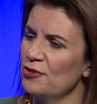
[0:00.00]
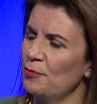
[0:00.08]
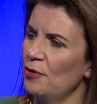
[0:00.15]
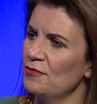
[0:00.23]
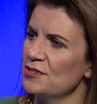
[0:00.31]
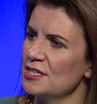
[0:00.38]
the
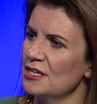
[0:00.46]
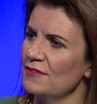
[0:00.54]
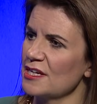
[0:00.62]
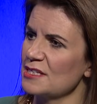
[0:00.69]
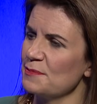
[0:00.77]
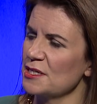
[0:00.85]
poverty of
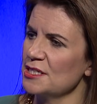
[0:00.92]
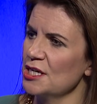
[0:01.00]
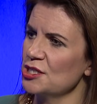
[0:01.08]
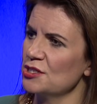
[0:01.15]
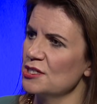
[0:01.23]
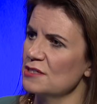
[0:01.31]

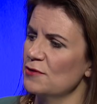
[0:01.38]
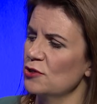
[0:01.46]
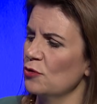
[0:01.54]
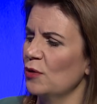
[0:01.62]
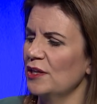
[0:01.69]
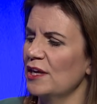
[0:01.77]
expectation, this view
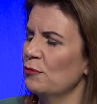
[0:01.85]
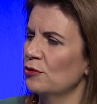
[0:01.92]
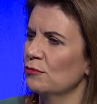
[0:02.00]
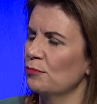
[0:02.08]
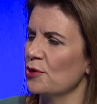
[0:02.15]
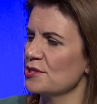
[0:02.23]
that, well,
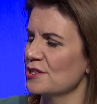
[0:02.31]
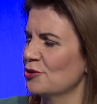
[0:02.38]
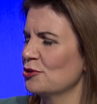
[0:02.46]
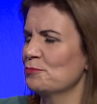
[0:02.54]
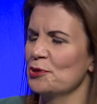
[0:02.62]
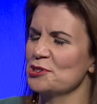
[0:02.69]
they
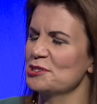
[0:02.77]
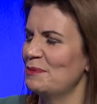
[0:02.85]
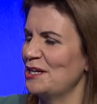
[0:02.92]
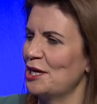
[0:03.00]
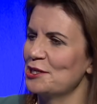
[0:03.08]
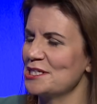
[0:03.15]
couldn't
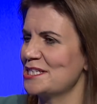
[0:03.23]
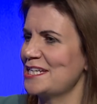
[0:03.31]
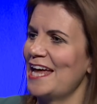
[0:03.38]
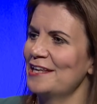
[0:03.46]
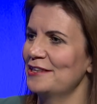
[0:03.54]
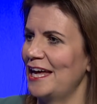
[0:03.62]
possibly
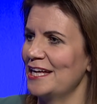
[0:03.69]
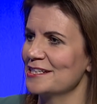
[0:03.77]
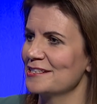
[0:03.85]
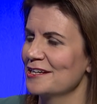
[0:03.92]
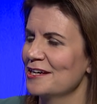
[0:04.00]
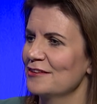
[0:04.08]
understand
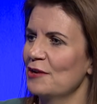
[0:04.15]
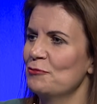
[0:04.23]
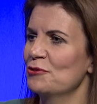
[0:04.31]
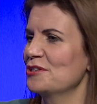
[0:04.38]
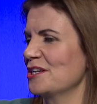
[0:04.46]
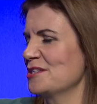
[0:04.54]
that. They
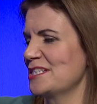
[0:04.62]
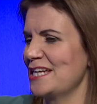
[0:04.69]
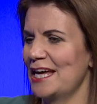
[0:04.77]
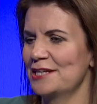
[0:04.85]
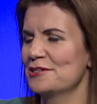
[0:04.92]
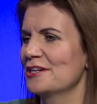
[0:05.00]
wouldn't
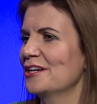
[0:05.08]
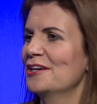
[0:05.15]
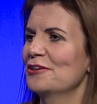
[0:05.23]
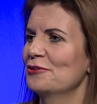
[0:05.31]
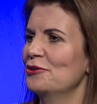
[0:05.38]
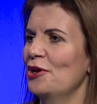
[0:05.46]
understand,
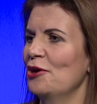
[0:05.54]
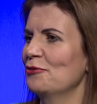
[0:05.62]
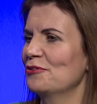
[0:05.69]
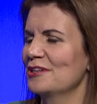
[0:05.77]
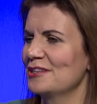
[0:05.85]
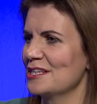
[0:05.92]

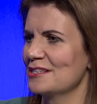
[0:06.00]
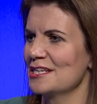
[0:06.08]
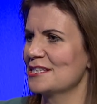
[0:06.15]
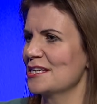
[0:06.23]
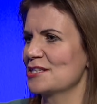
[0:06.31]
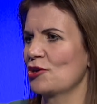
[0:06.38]

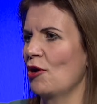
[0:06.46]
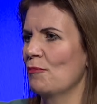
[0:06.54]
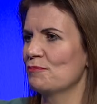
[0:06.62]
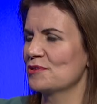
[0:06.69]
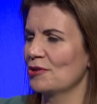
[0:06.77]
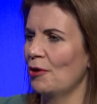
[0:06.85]
this
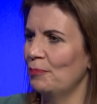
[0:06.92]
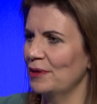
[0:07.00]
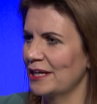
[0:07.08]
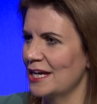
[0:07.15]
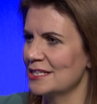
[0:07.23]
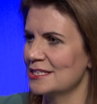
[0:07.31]

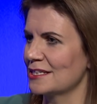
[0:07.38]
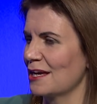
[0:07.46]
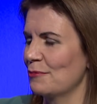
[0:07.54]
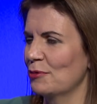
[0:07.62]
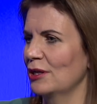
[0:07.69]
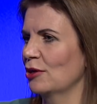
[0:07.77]
complicated
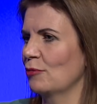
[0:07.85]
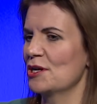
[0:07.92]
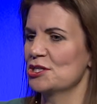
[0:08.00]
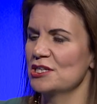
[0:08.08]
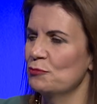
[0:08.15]
chemical equation. They